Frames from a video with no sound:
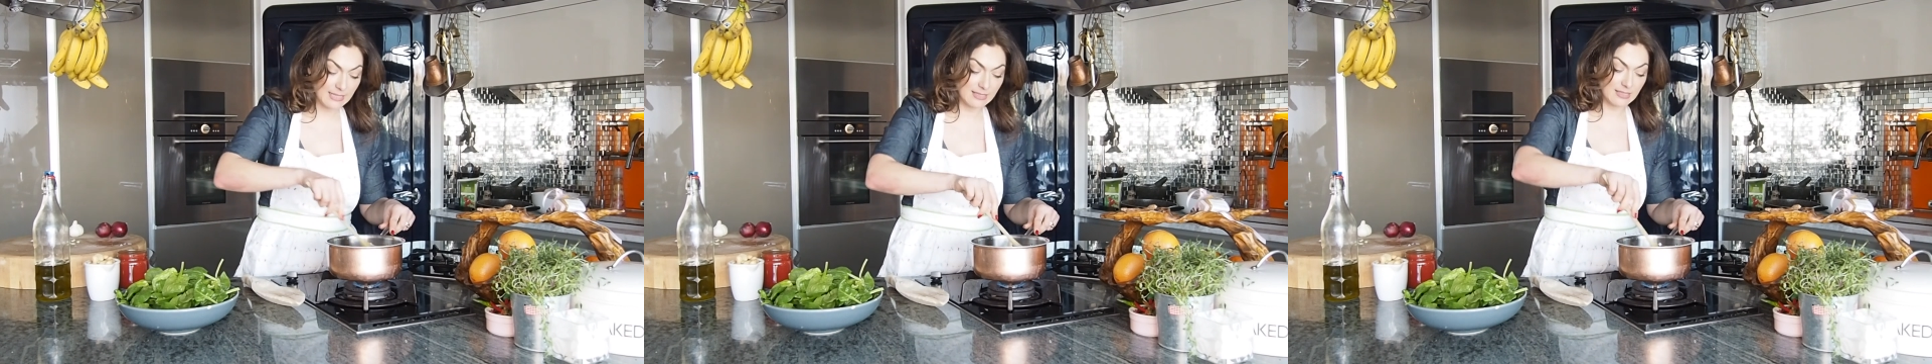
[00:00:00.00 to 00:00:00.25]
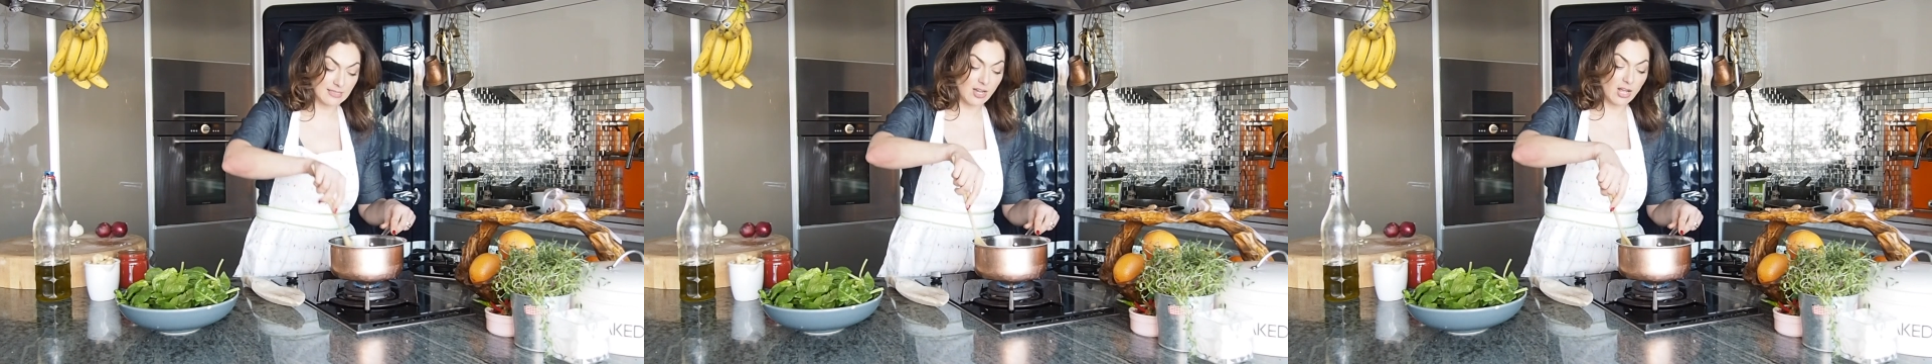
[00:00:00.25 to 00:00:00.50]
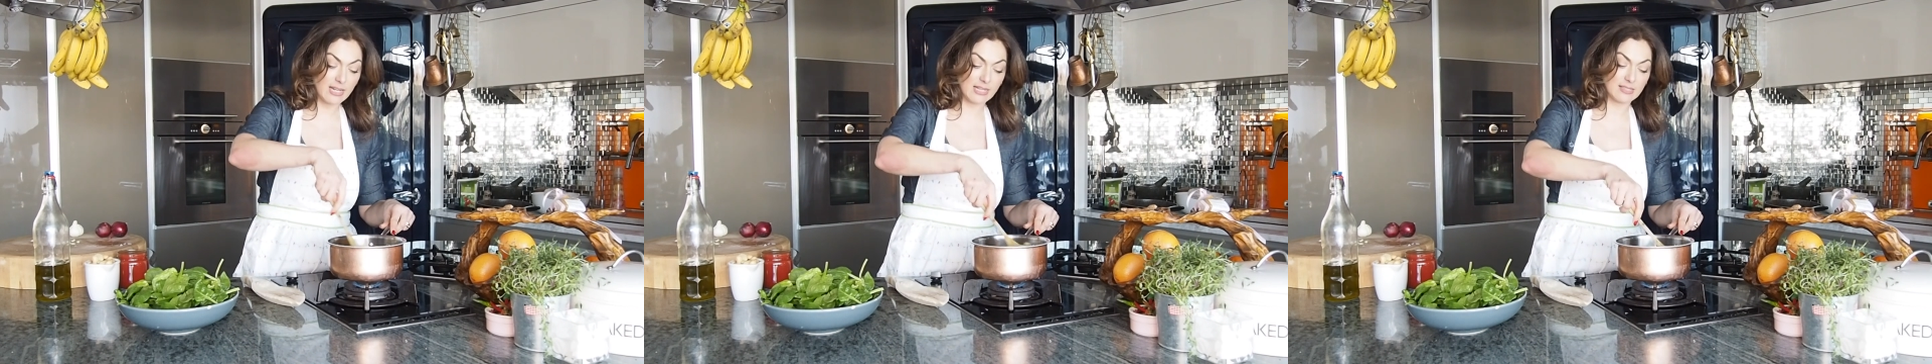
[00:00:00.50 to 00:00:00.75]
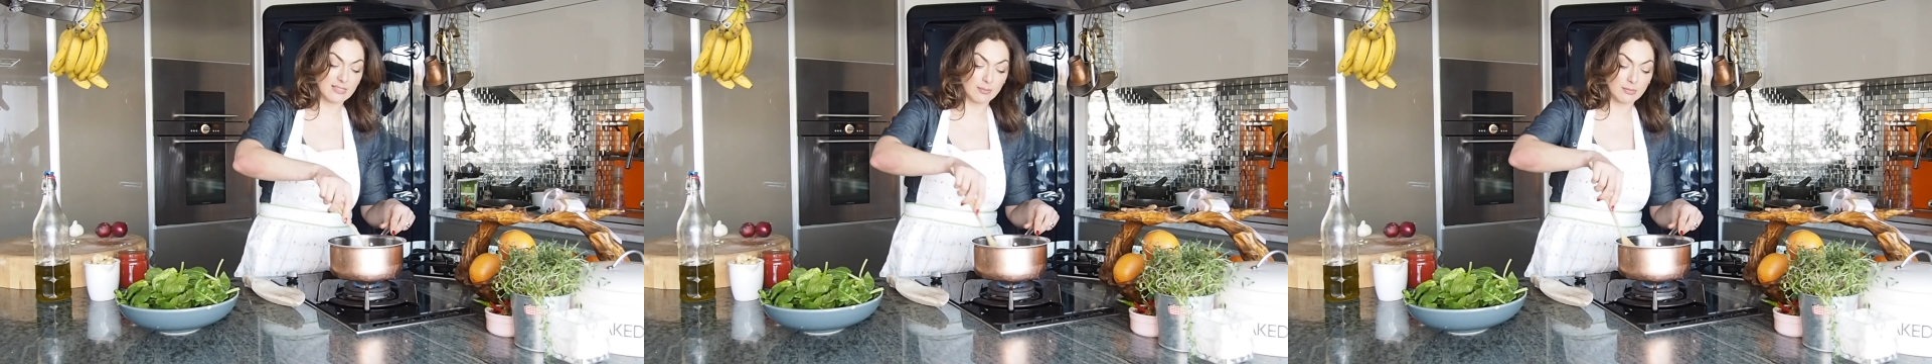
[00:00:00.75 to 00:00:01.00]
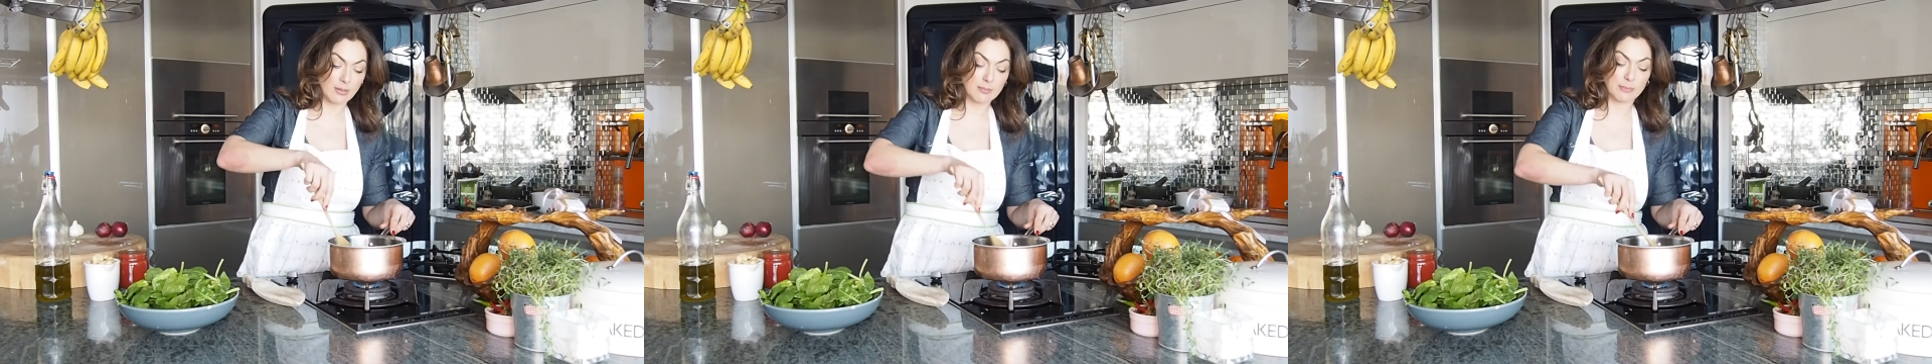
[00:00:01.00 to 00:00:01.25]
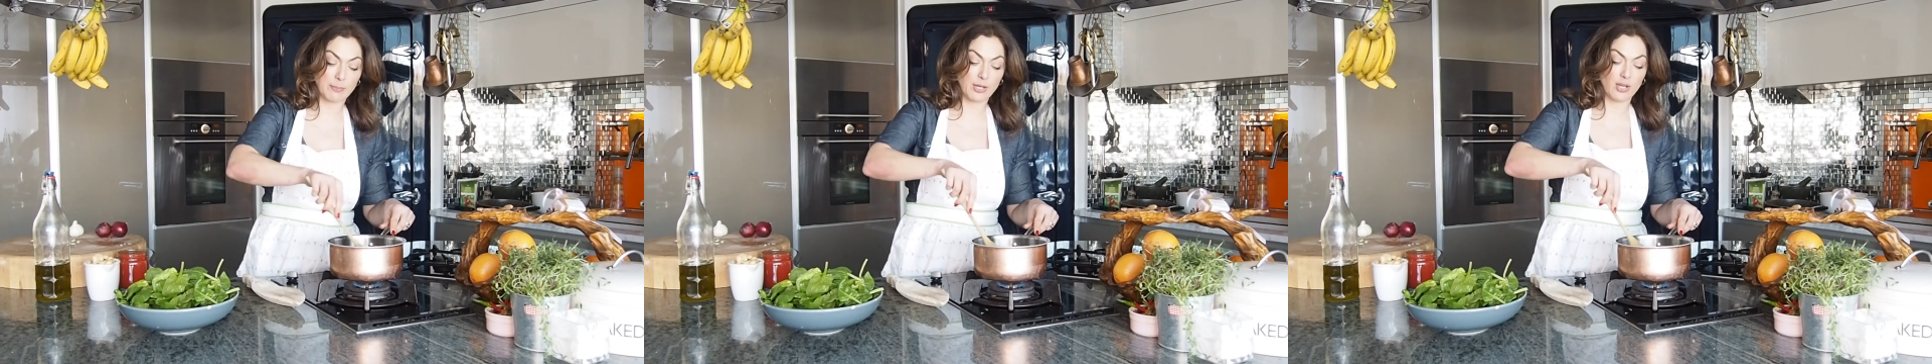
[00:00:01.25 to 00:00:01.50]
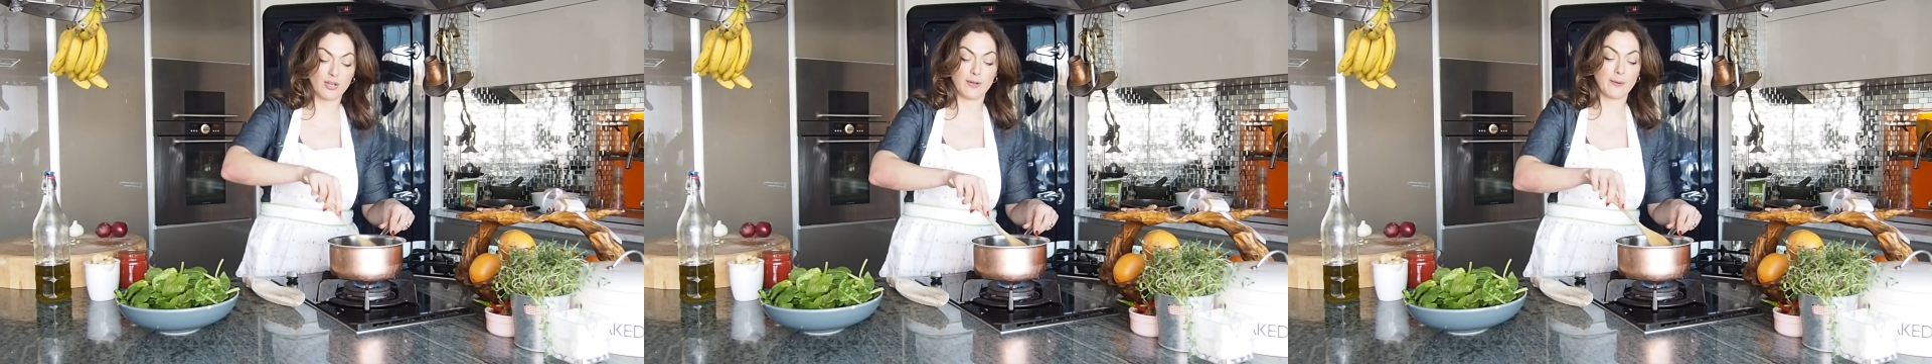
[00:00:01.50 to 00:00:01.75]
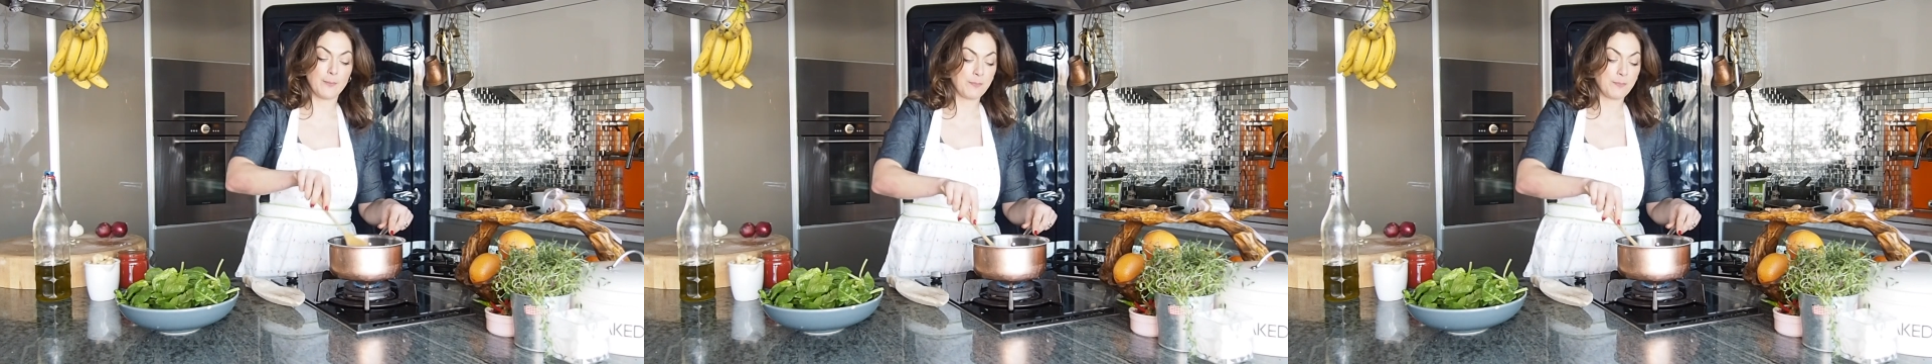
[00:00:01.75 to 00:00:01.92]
because garlic can sometimes burn,